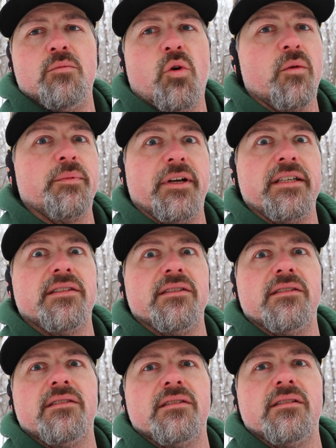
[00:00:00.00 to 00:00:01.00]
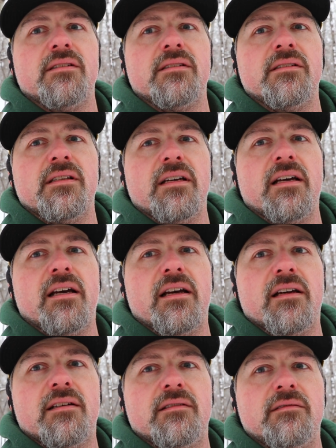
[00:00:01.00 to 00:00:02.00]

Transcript: more places and uh,